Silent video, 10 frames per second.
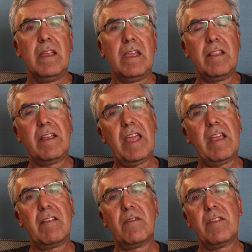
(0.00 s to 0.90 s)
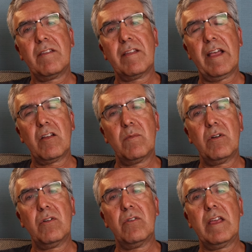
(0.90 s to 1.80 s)
In the case of the cycle
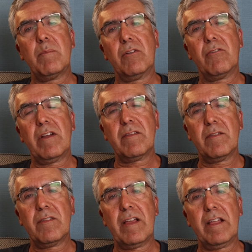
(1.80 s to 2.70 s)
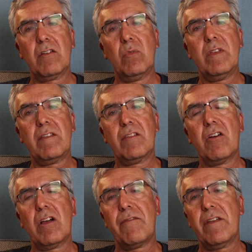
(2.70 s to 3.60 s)
mode and progressive cycle, we
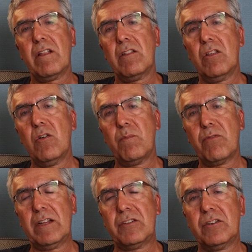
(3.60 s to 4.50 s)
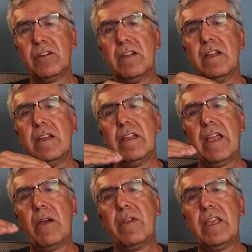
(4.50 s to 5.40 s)
start off at a low pressure
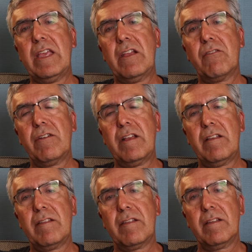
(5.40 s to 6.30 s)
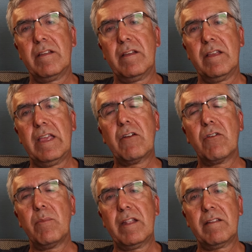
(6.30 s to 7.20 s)
and we increase
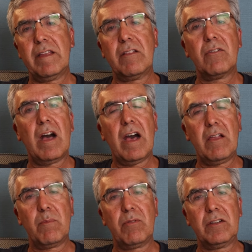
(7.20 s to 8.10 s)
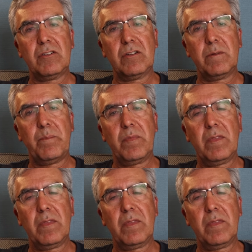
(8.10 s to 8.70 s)
incrementally to a higher pressure.